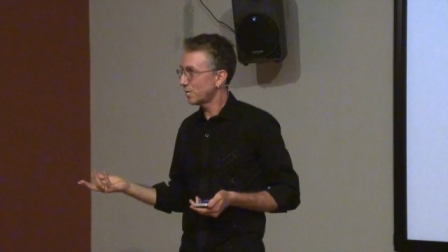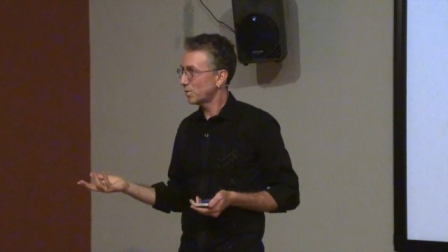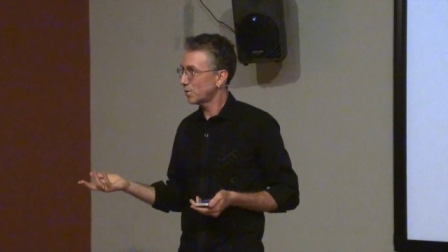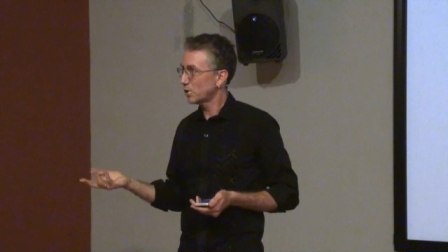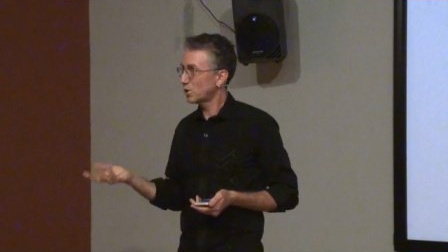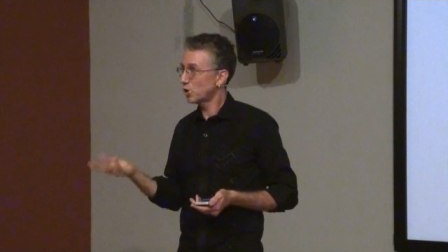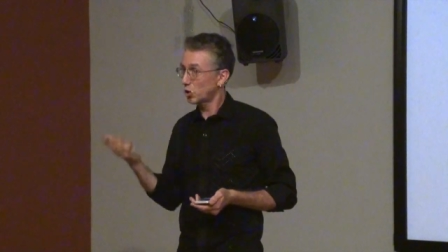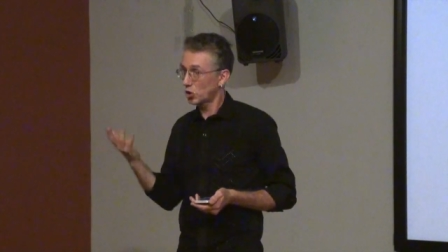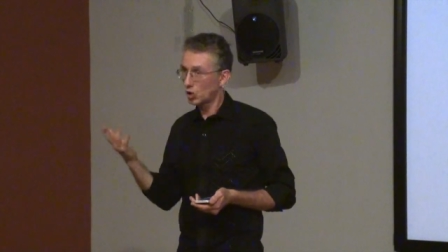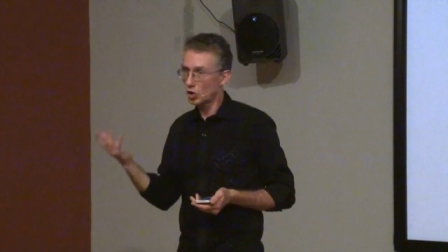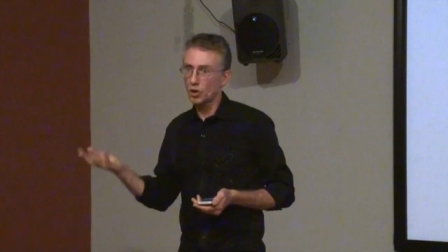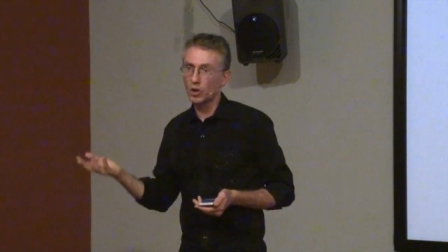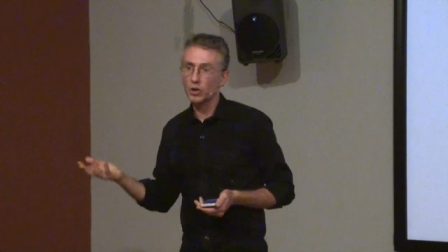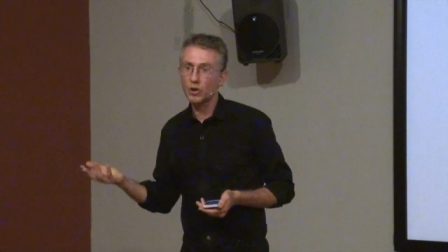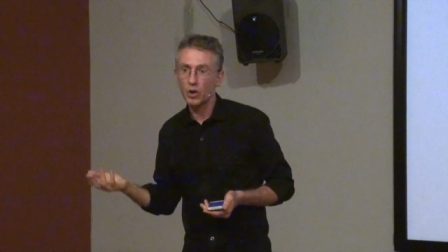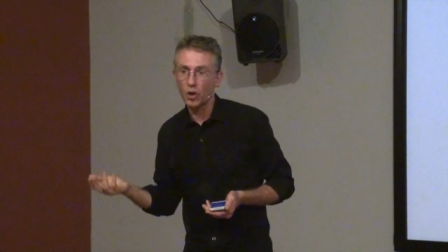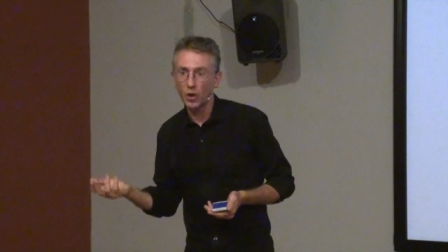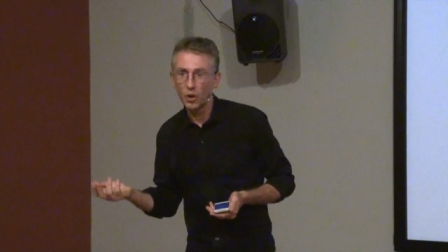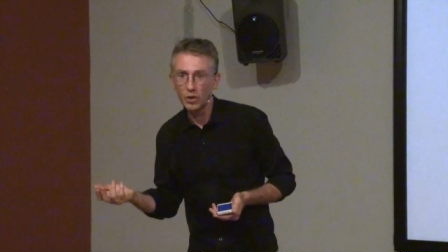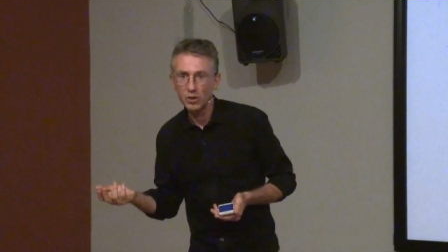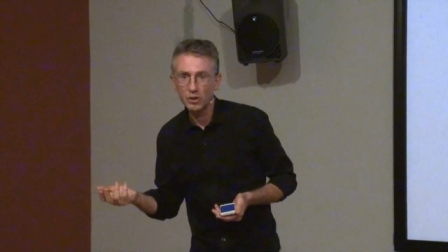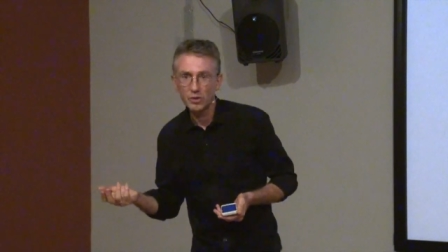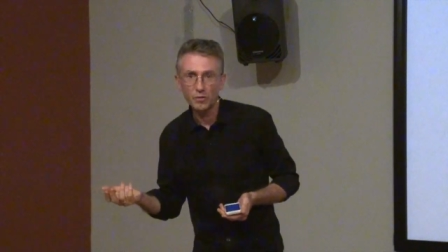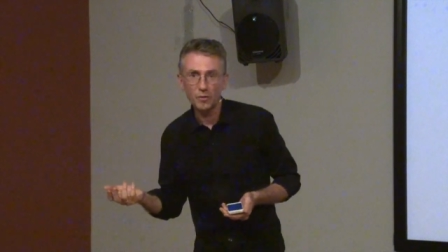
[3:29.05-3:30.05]
social
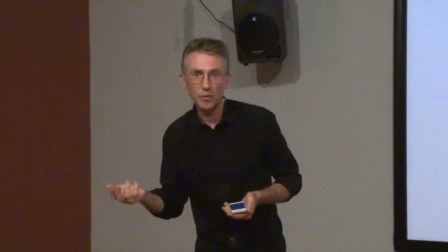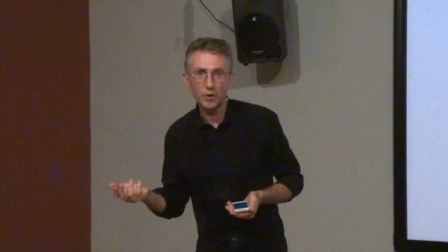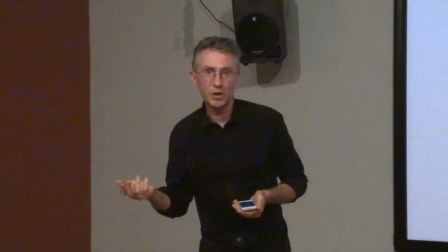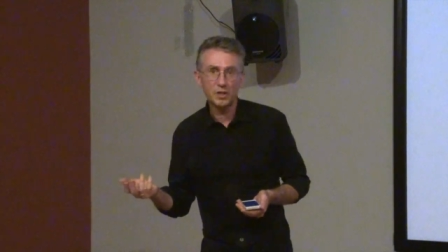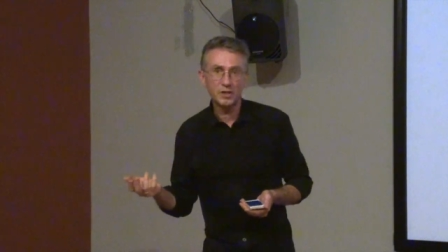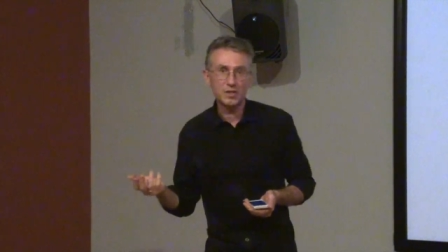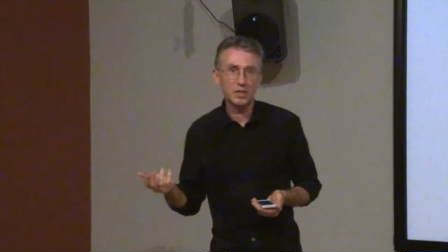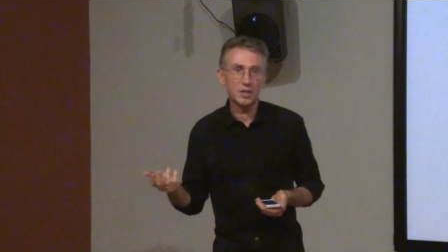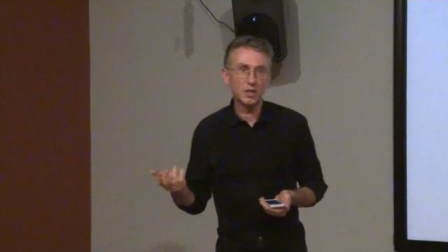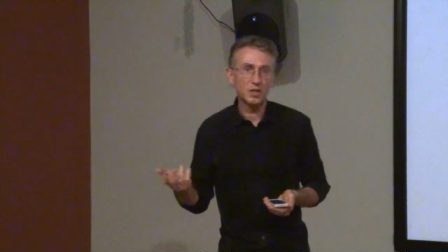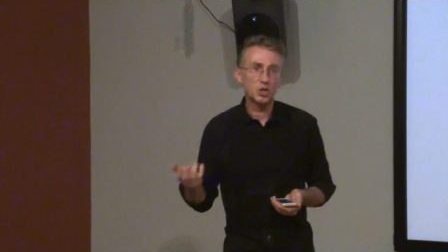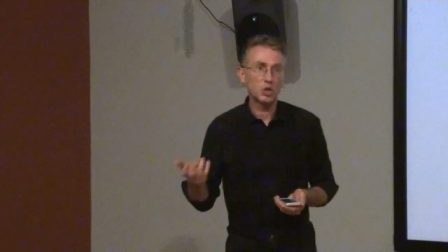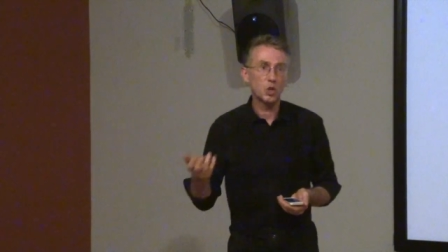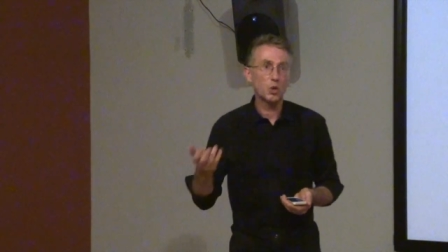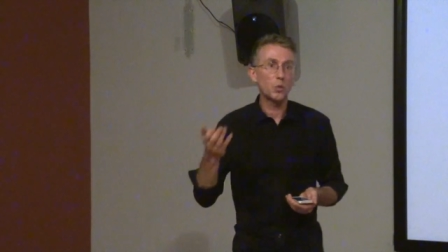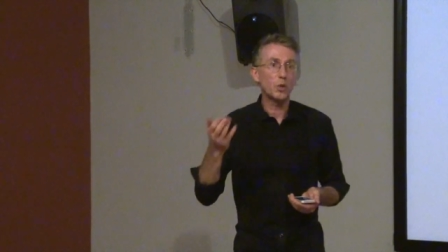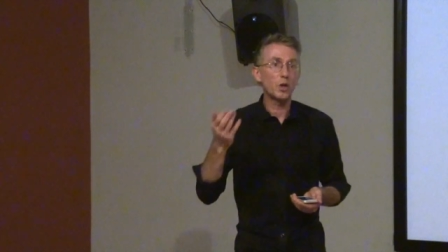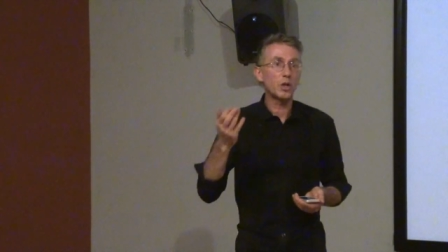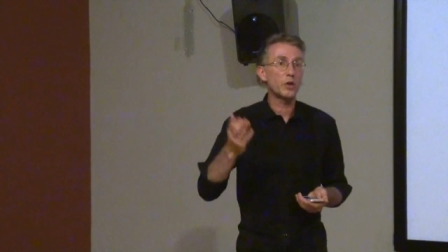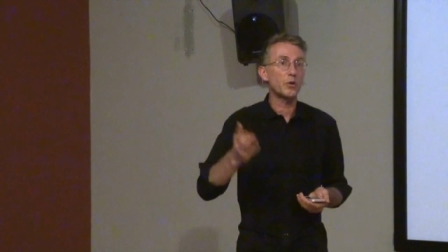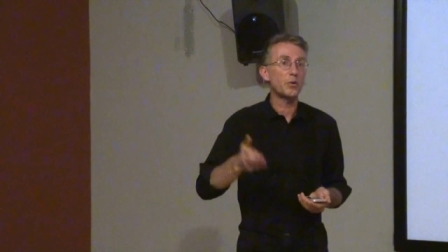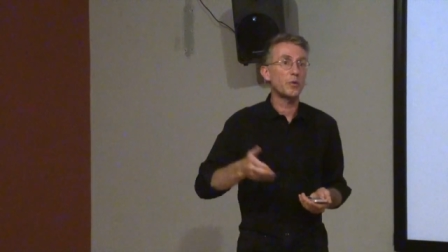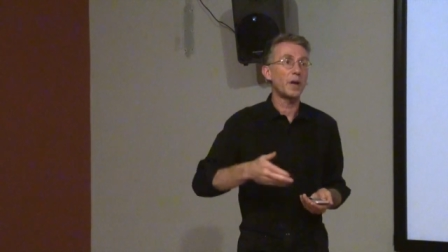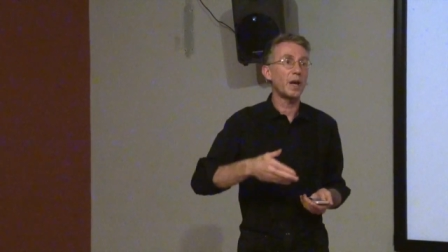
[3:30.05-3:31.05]
codes, for instance,
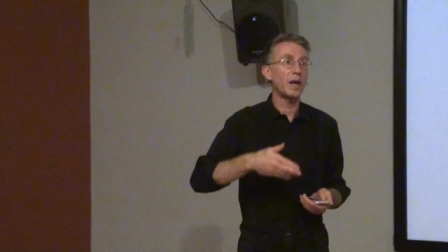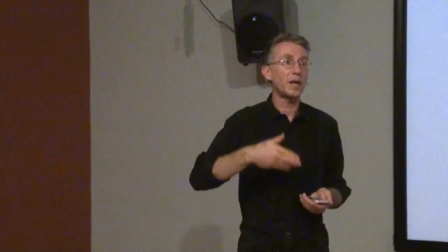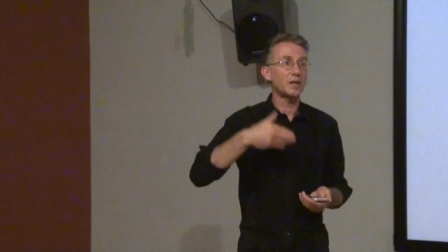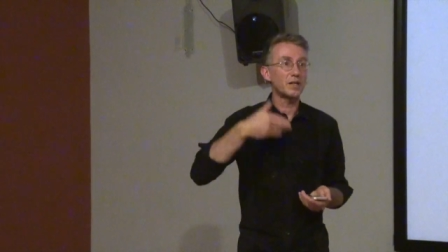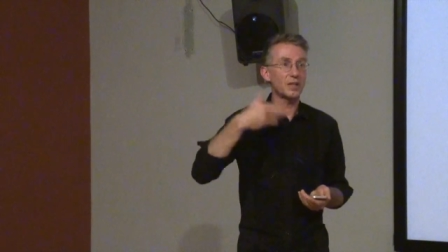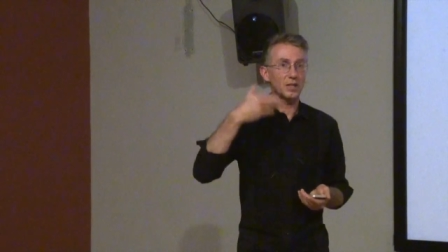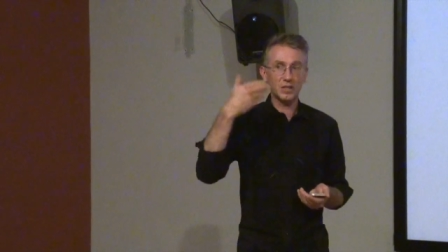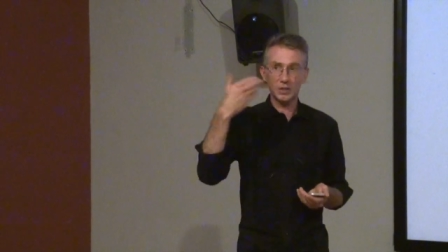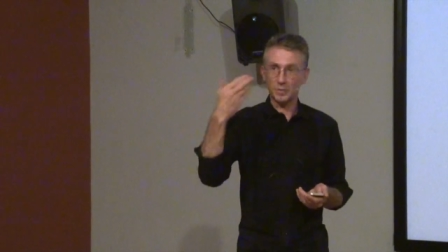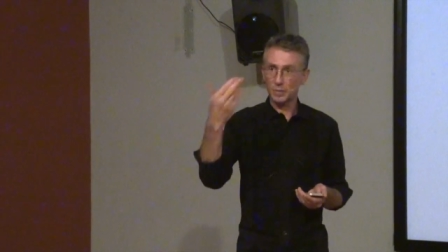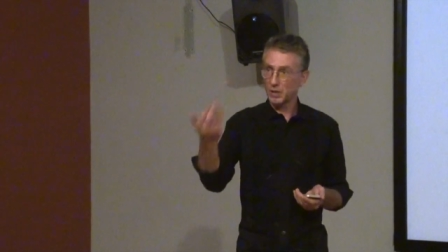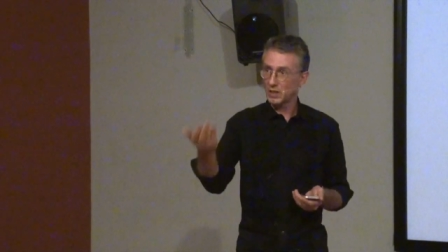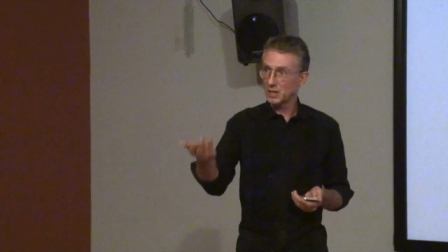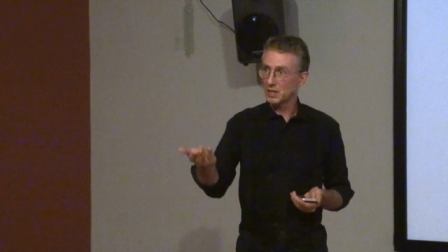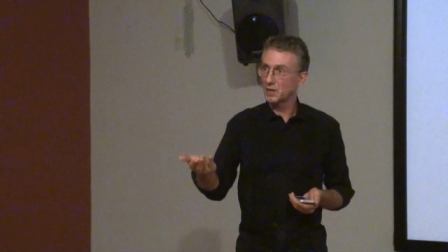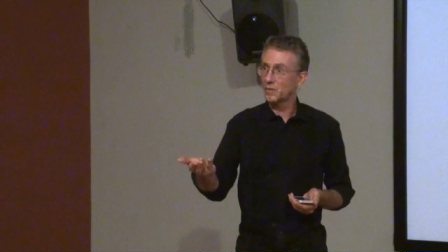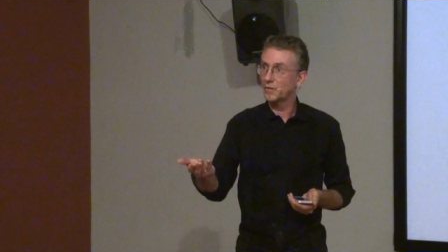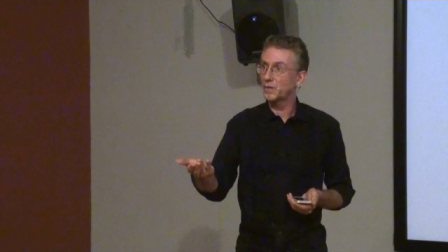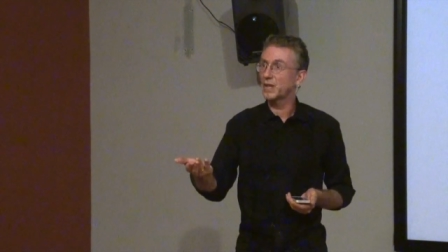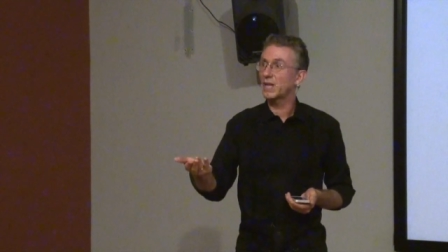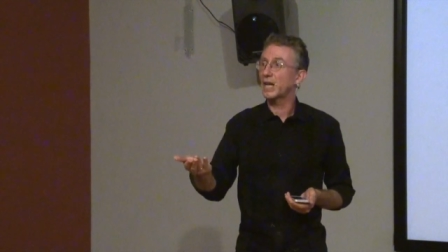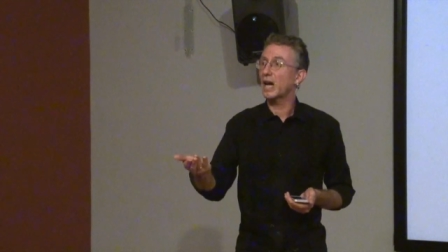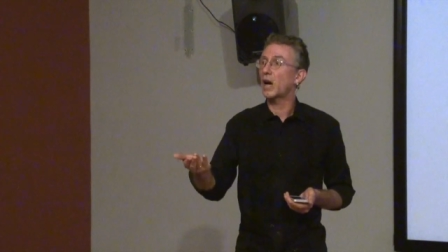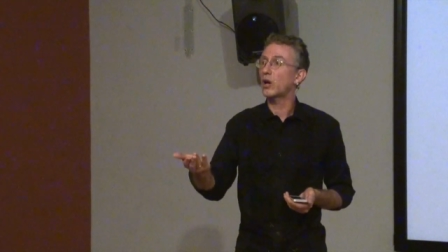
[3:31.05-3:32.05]
will create
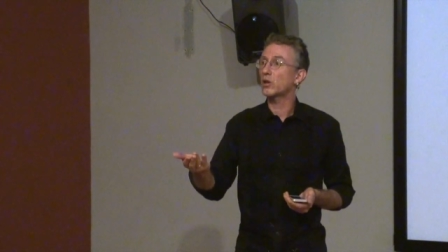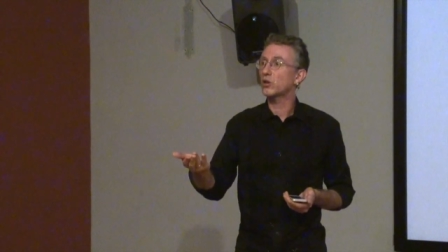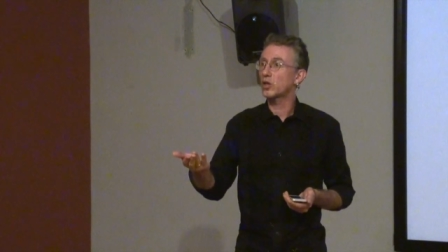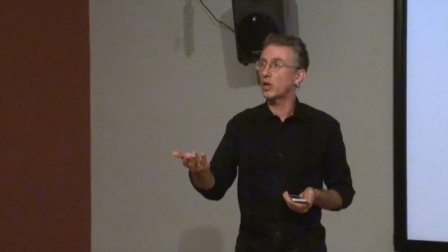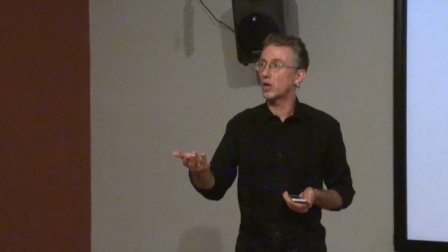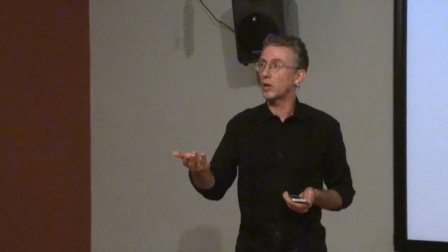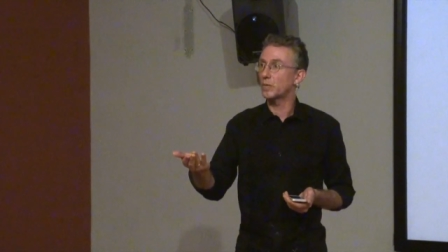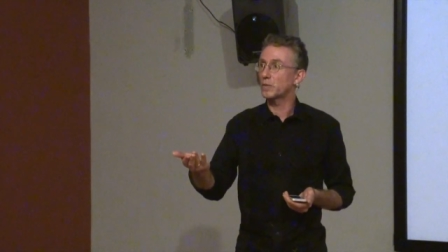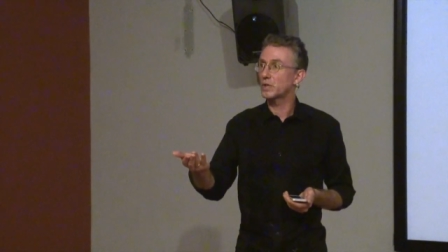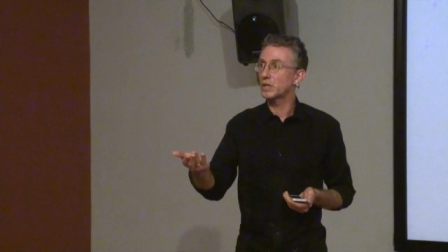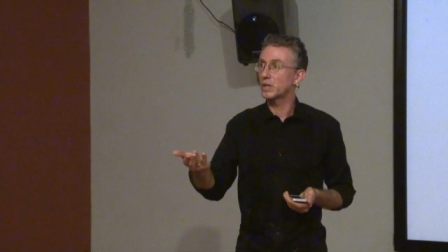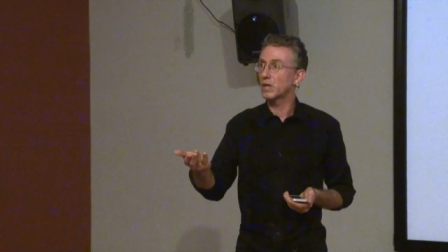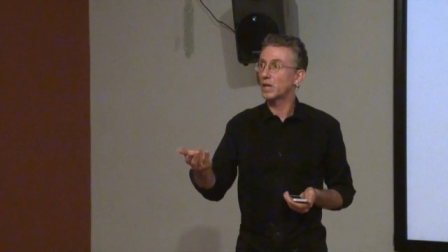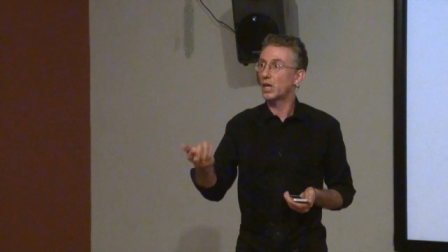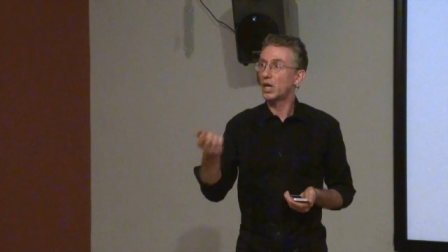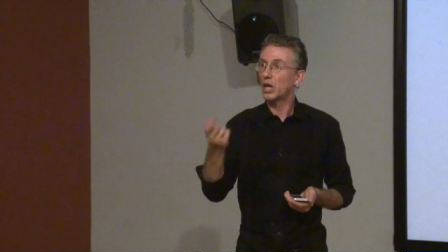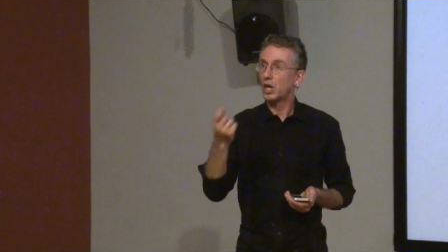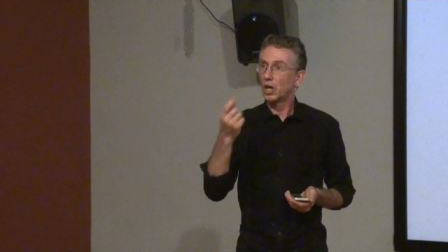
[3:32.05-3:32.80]
specific outcomes.